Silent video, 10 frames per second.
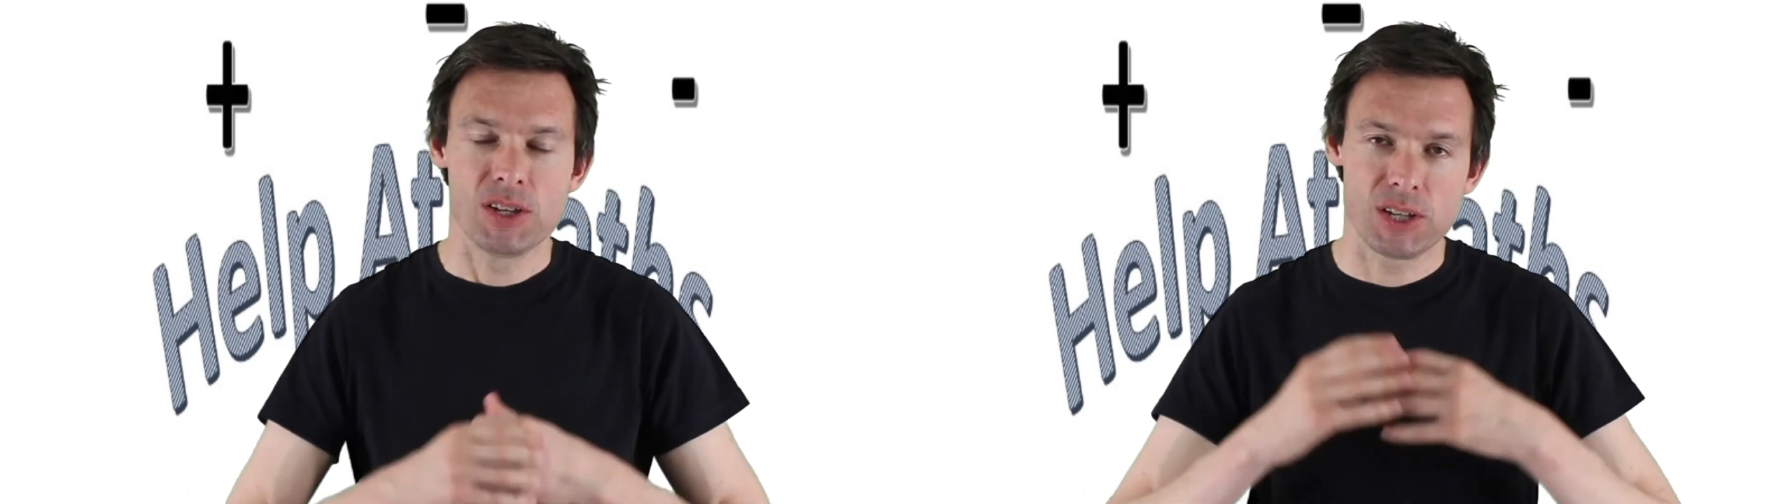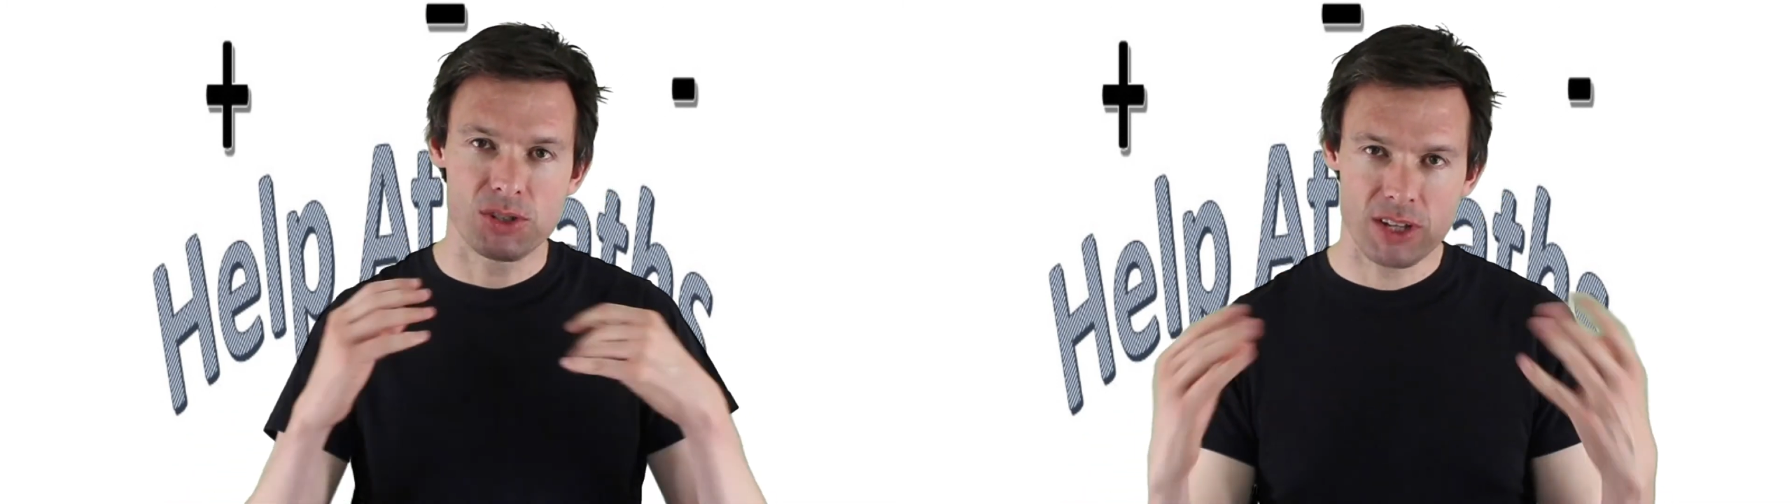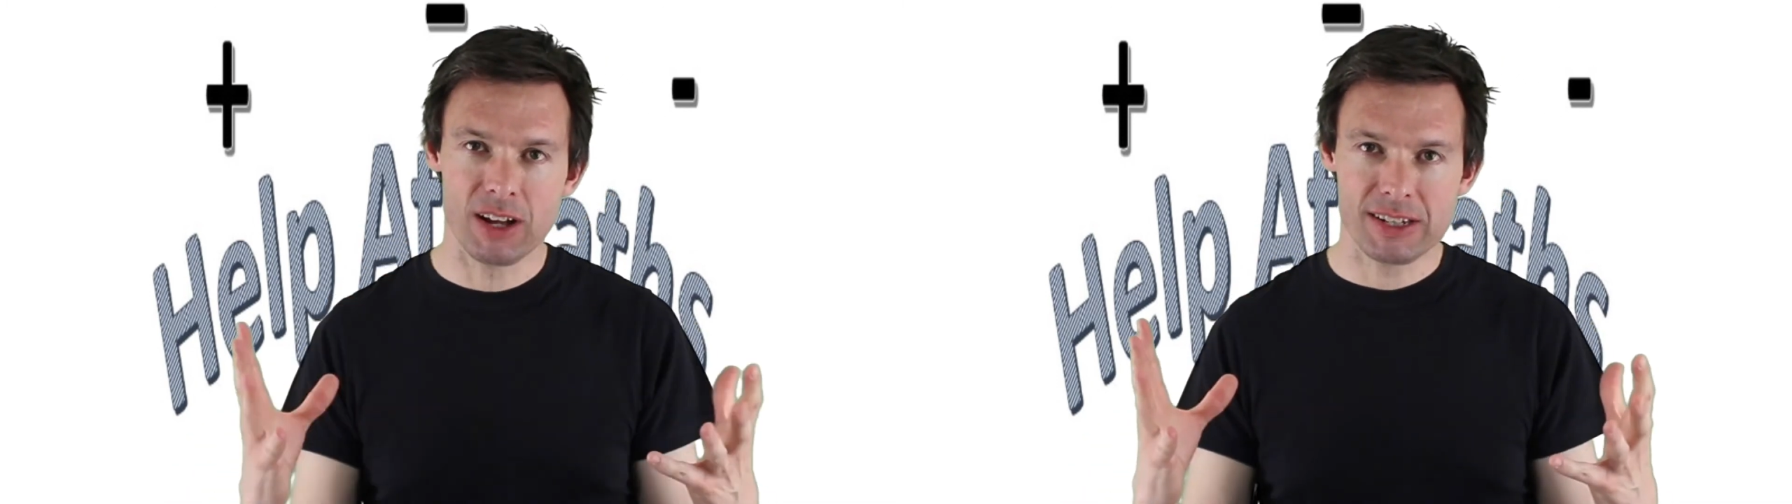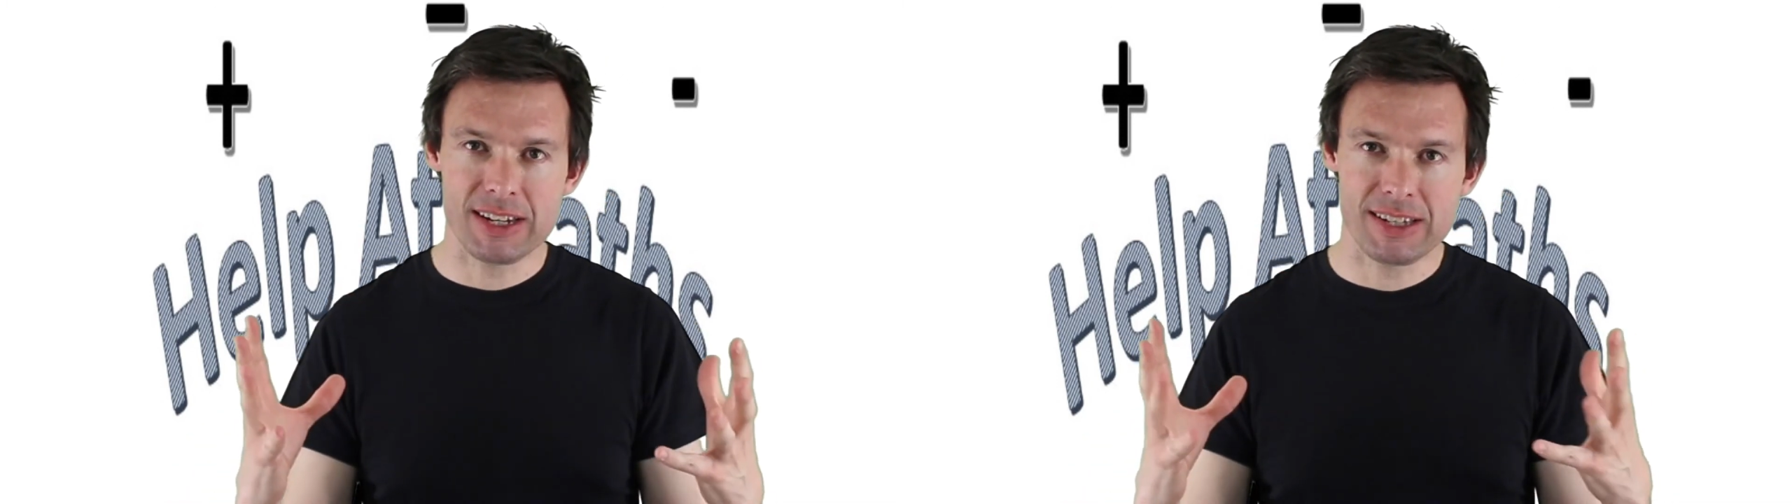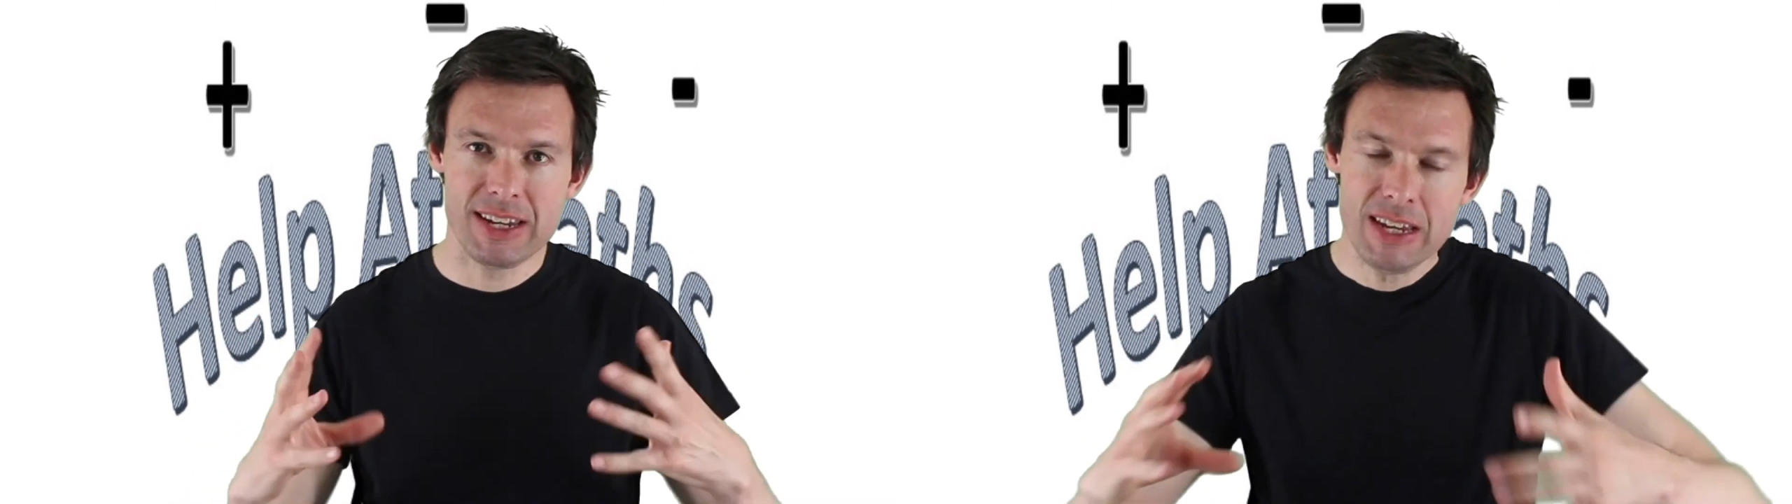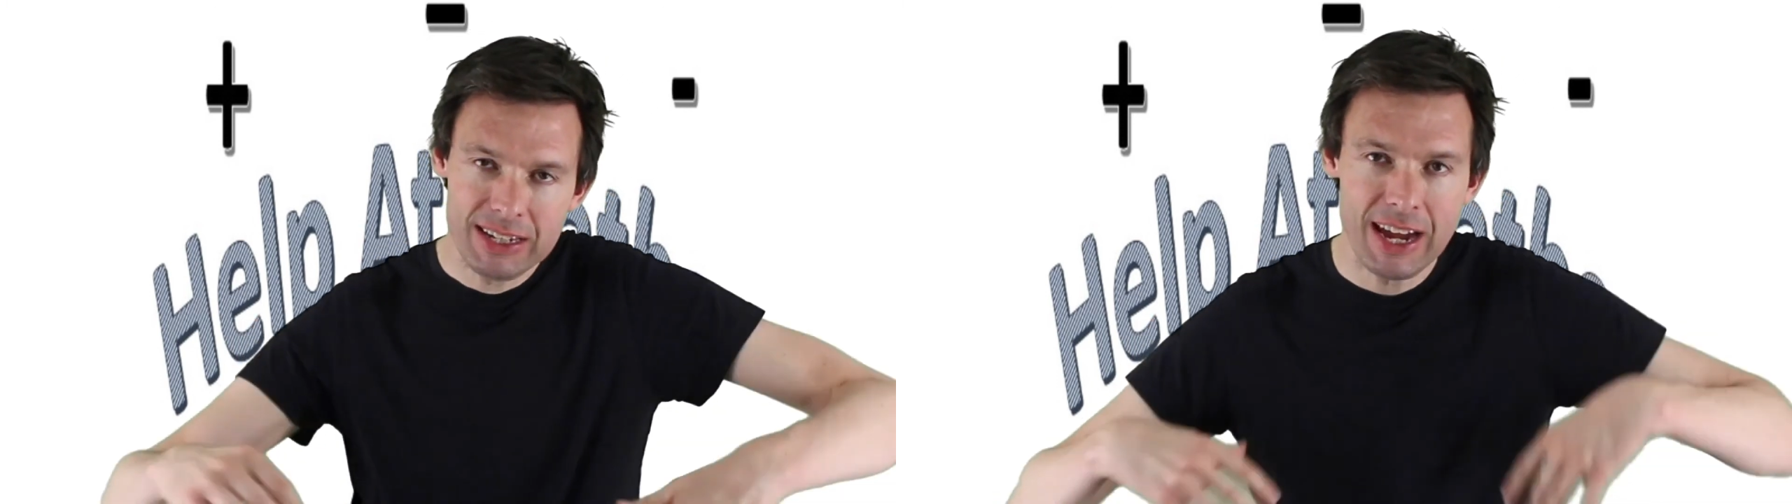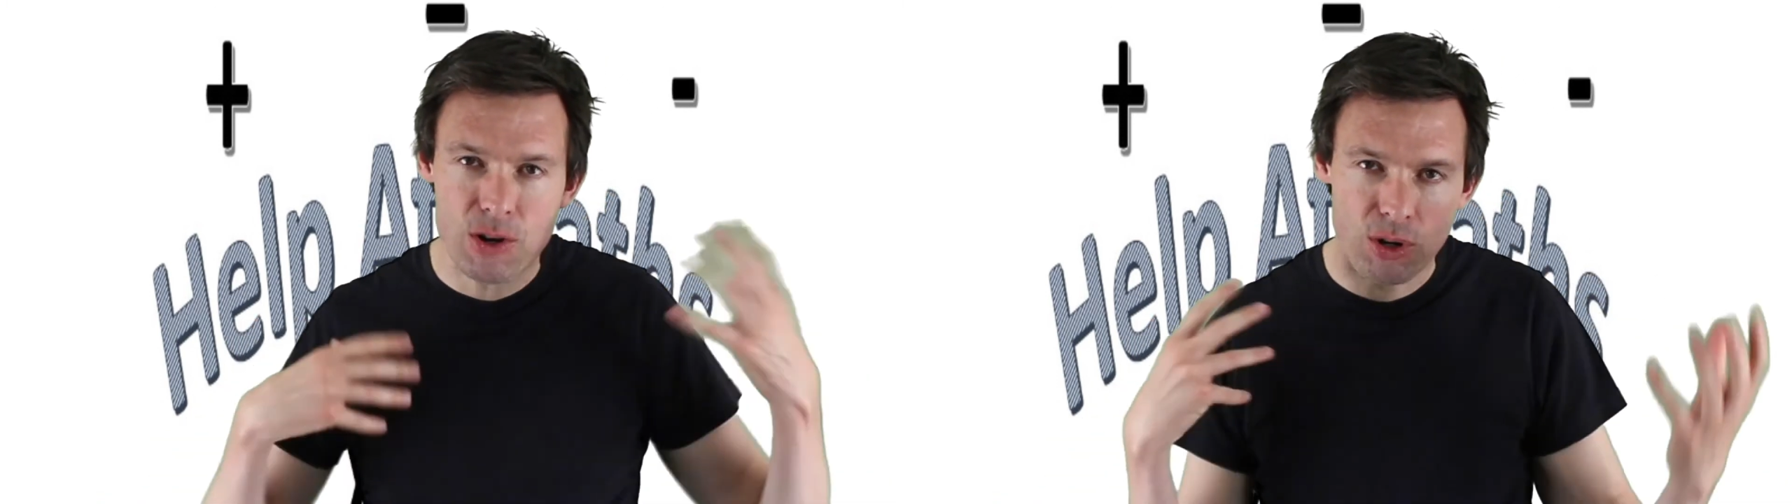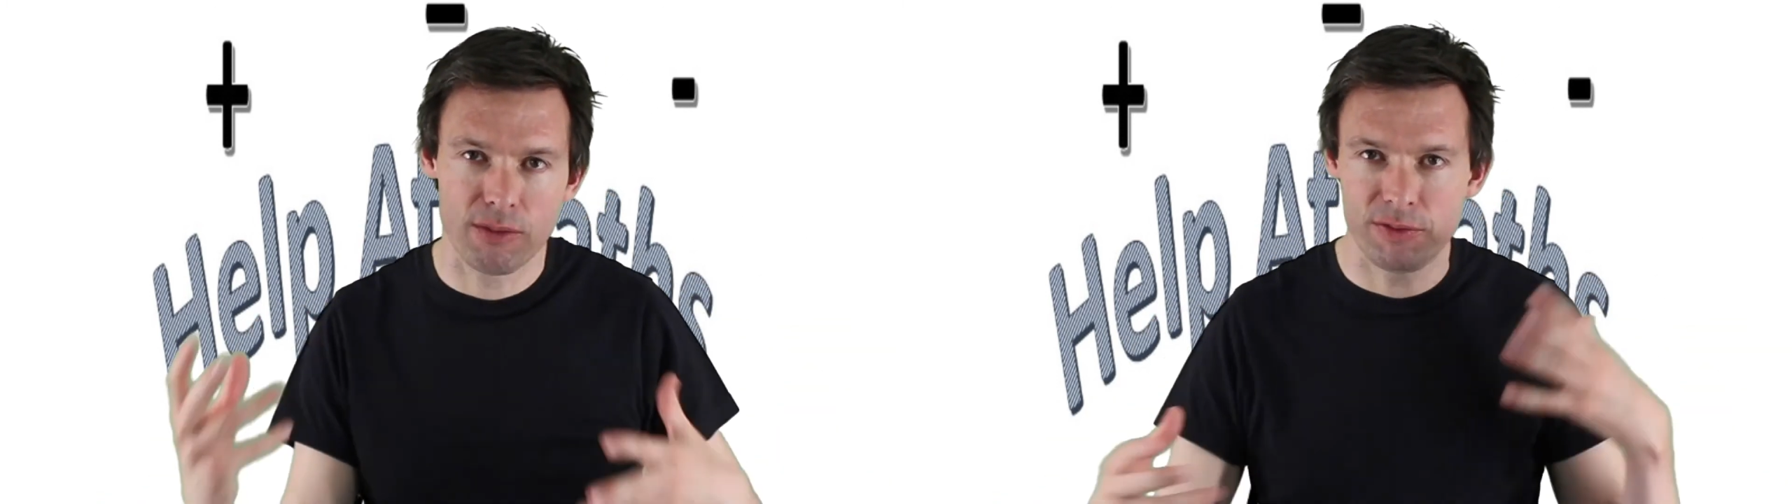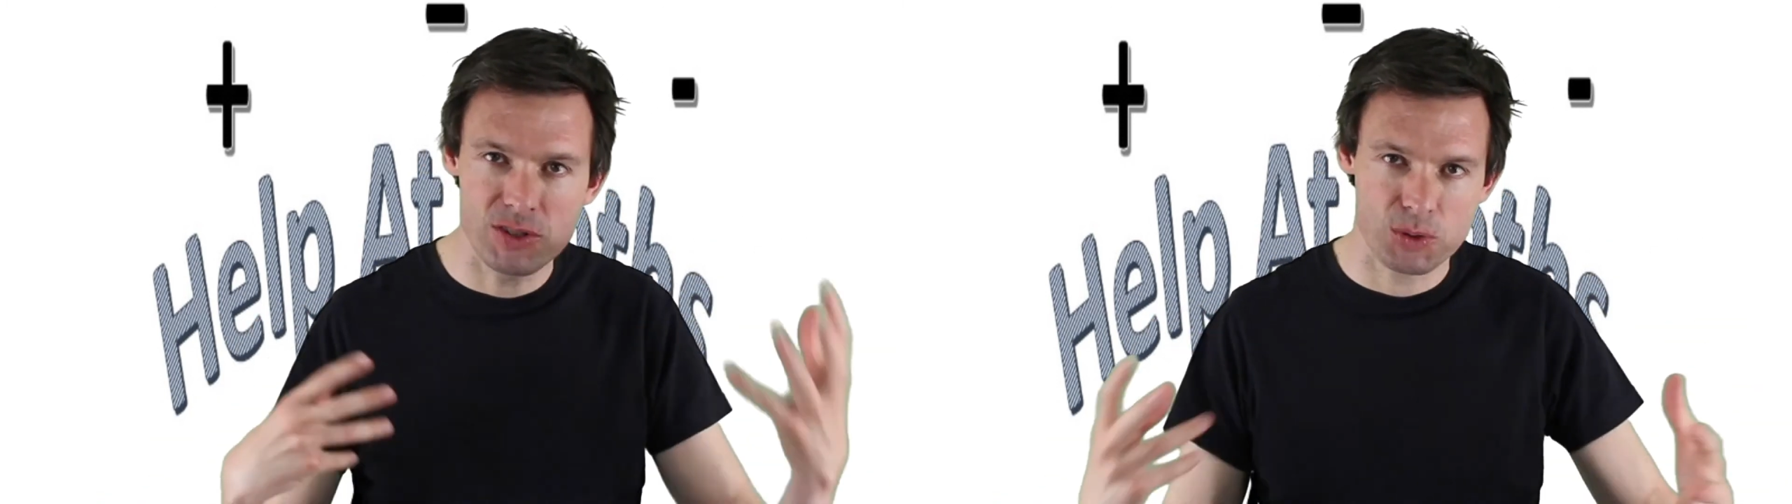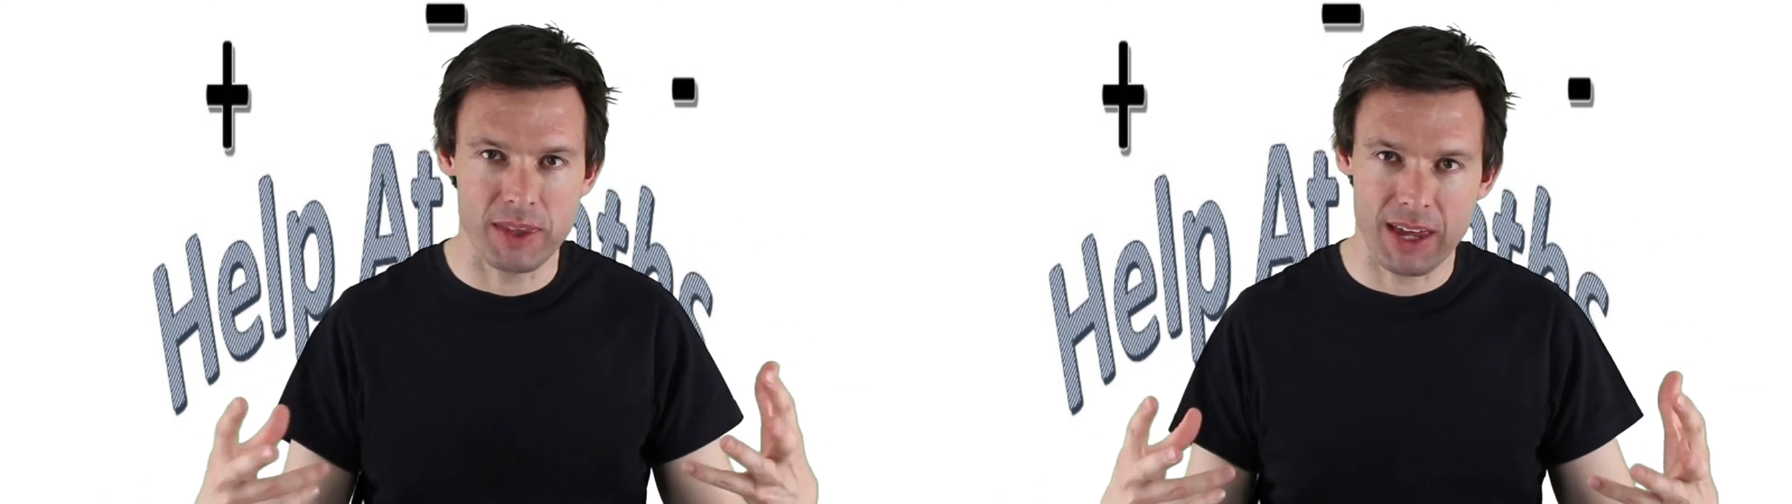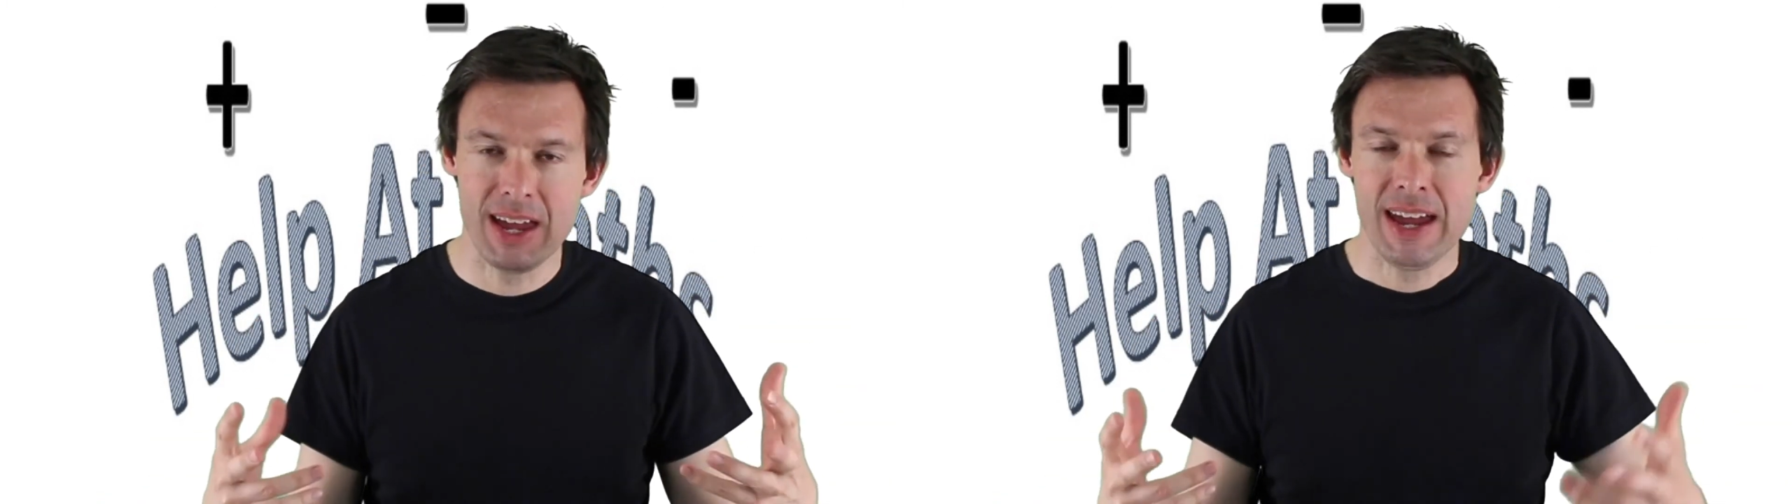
So start easy, gain your confidence with it,